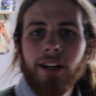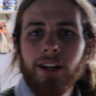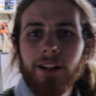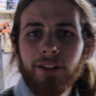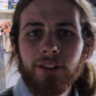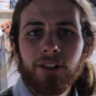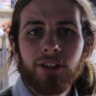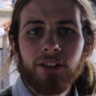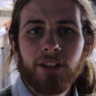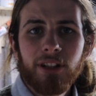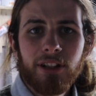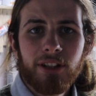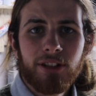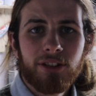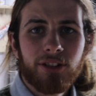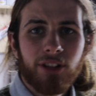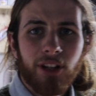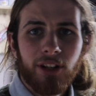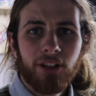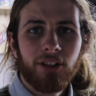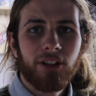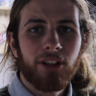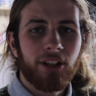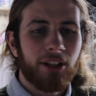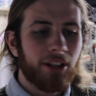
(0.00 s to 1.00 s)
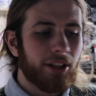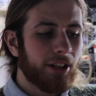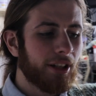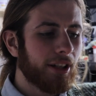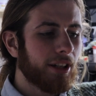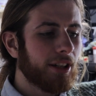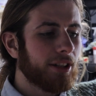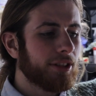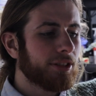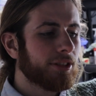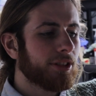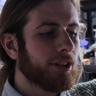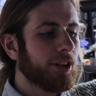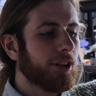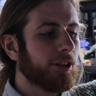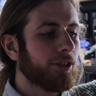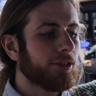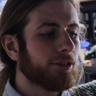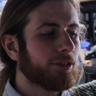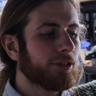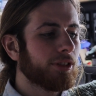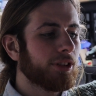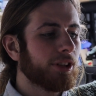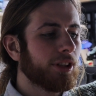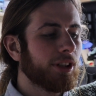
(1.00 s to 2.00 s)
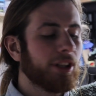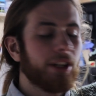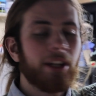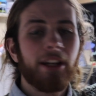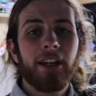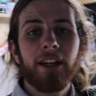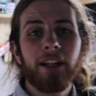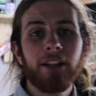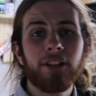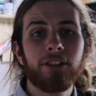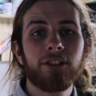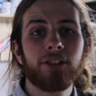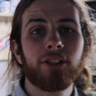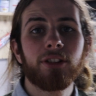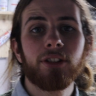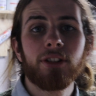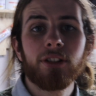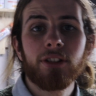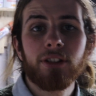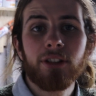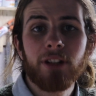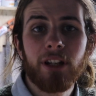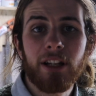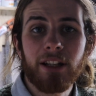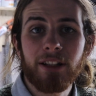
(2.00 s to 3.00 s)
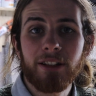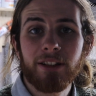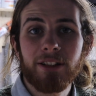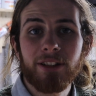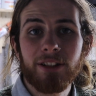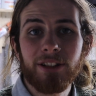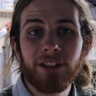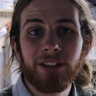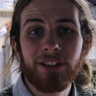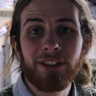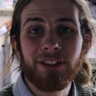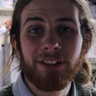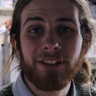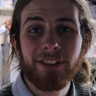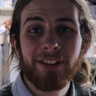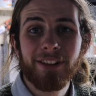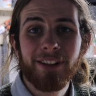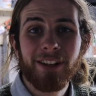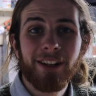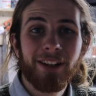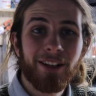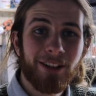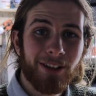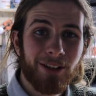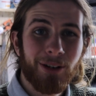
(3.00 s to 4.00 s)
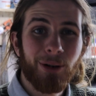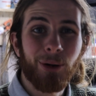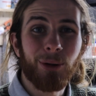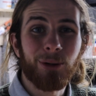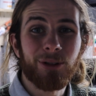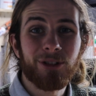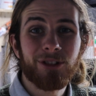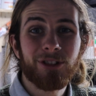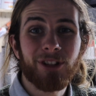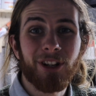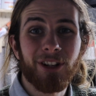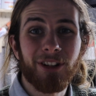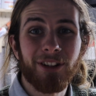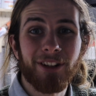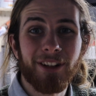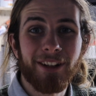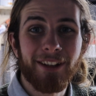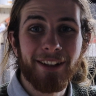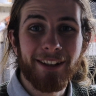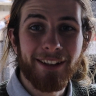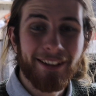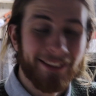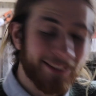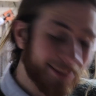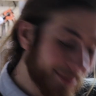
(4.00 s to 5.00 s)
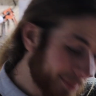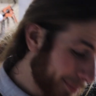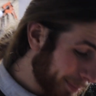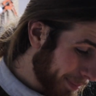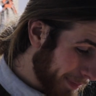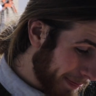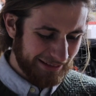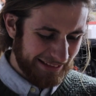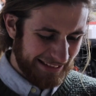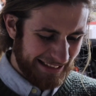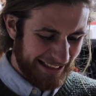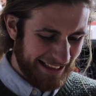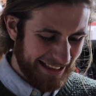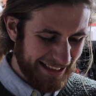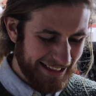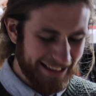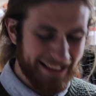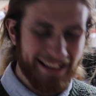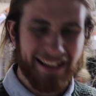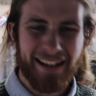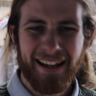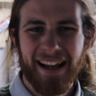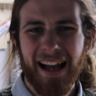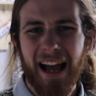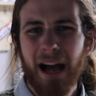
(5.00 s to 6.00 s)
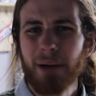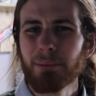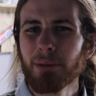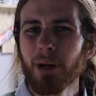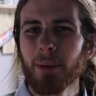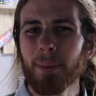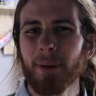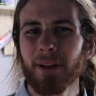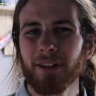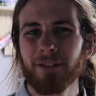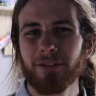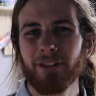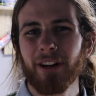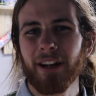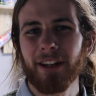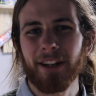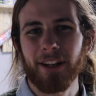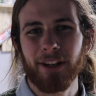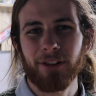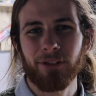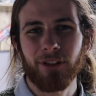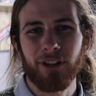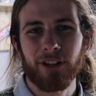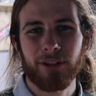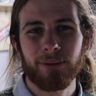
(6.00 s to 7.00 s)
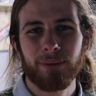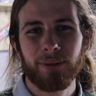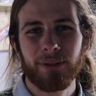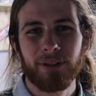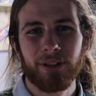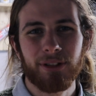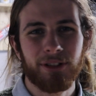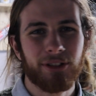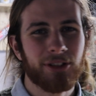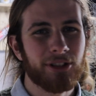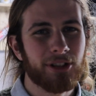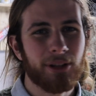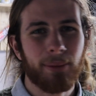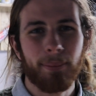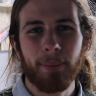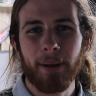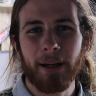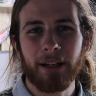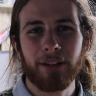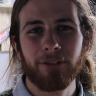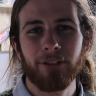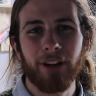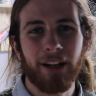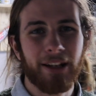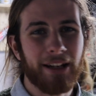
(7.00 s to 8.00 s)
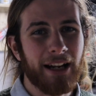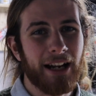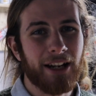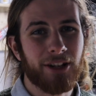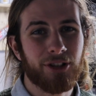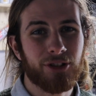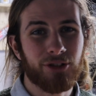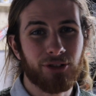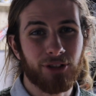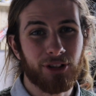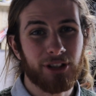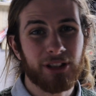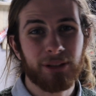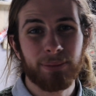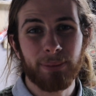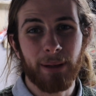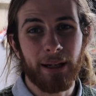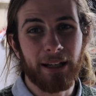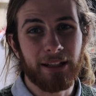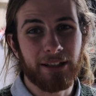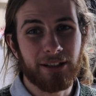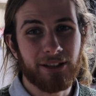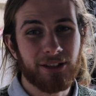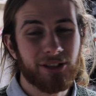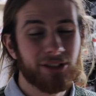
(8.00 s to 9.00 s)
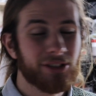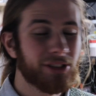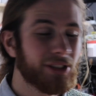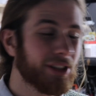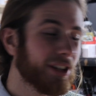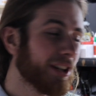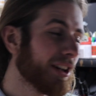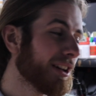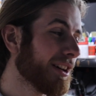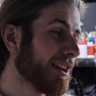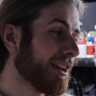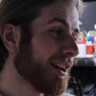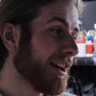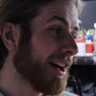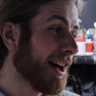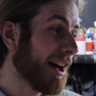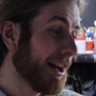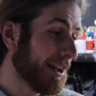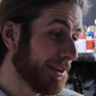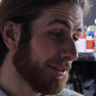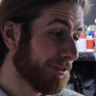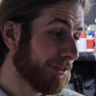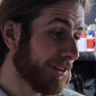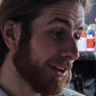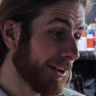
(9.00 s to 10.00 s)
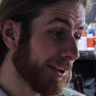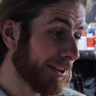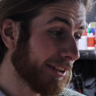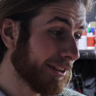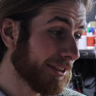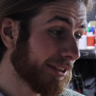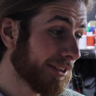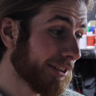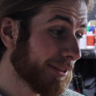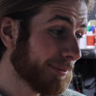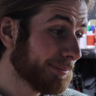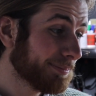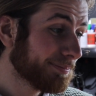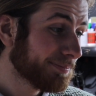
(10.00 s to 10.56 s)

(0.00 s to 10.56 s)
And today's Sunday. It's currently 8.19 on Sunday. I'm not a big fan of Christmas. It's just a big financial expense, I find.